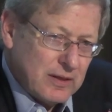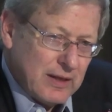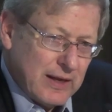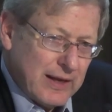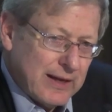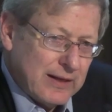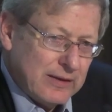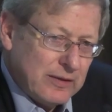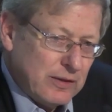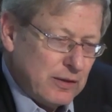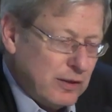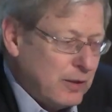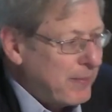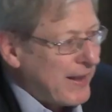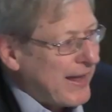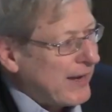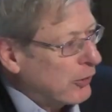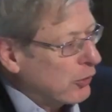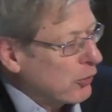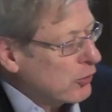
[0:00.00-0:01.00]
and the
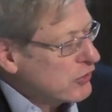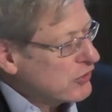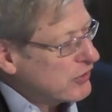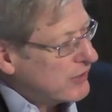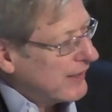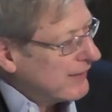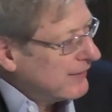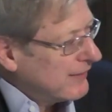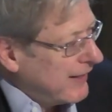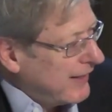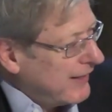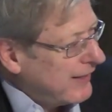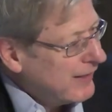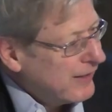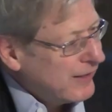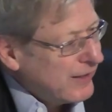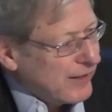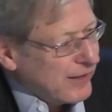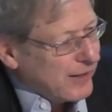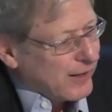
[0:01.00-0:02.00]
bankers that they
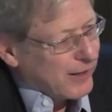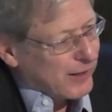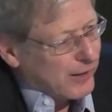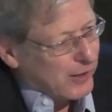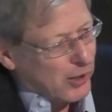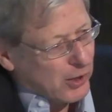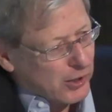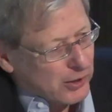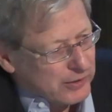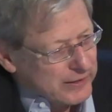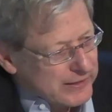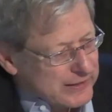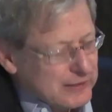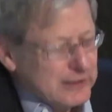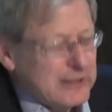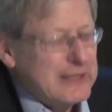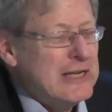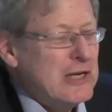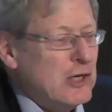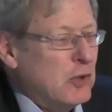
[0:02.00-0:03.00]
uh, are in
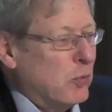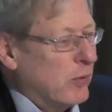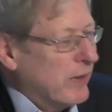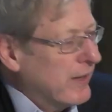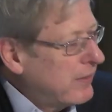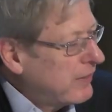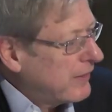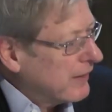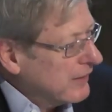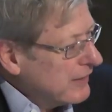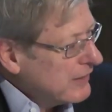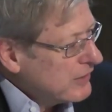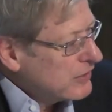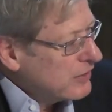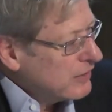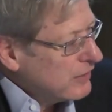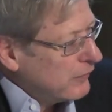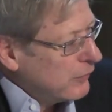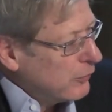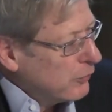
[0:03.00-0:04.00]
league with, at least
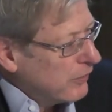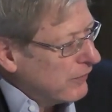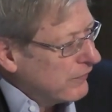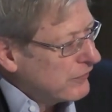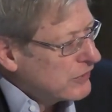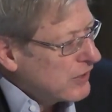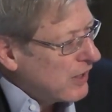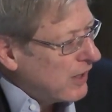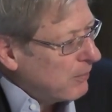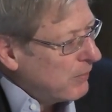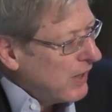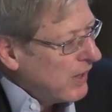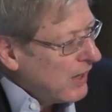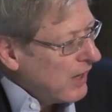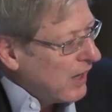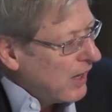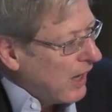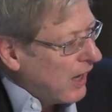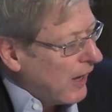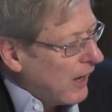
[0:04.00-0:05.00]
in the view of some,
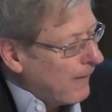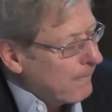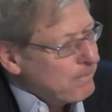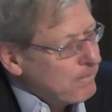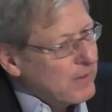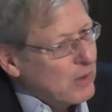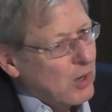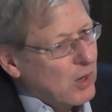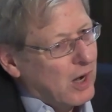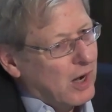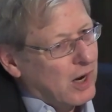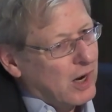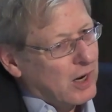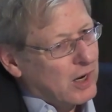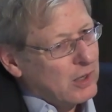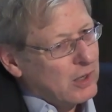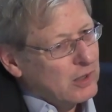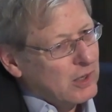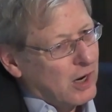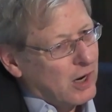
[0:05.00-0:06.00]
um,
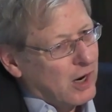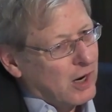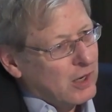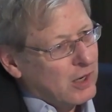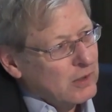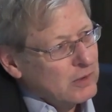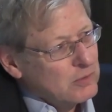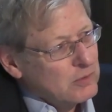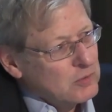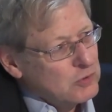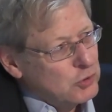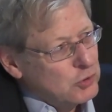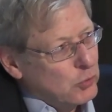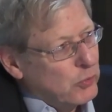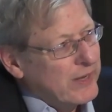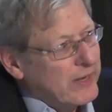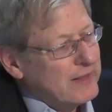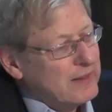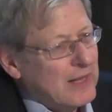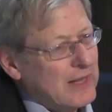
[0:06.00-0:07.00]
are, are
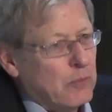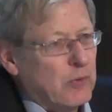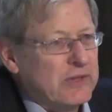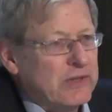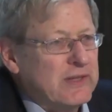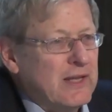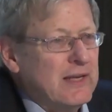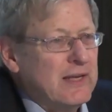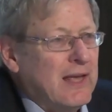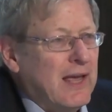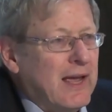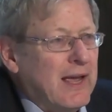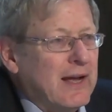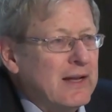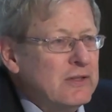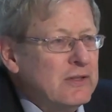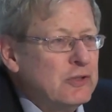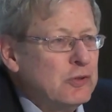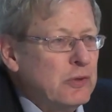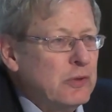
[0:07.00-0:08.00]
doing what they
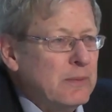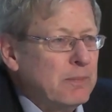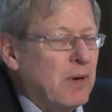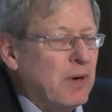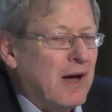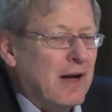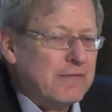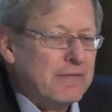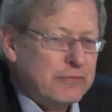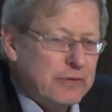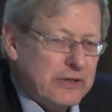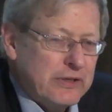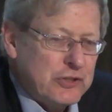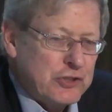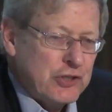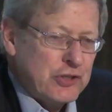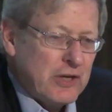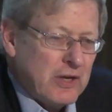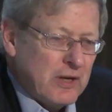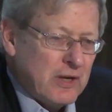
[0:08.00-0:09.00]
can to
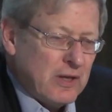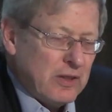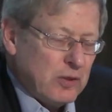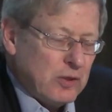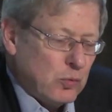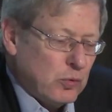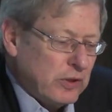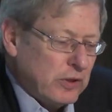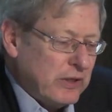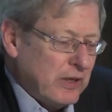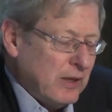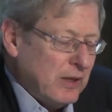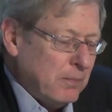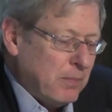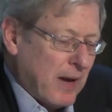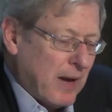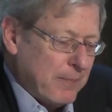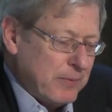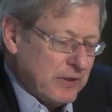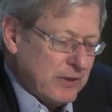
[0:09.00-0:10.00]
impoverish the working
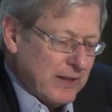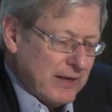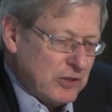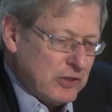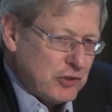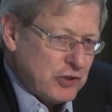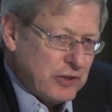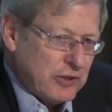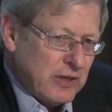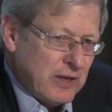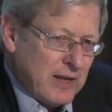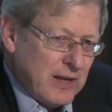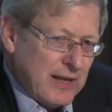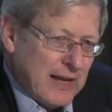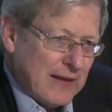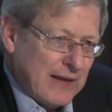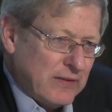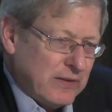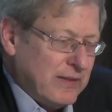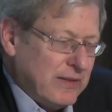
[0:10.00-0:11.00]
population
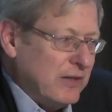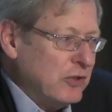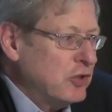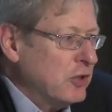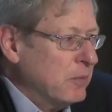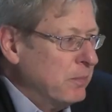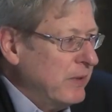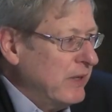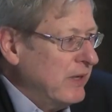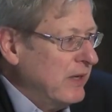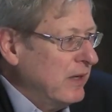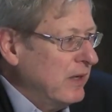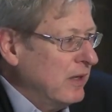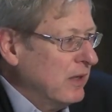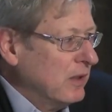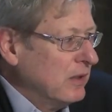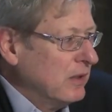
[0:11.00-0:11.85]
and that they should be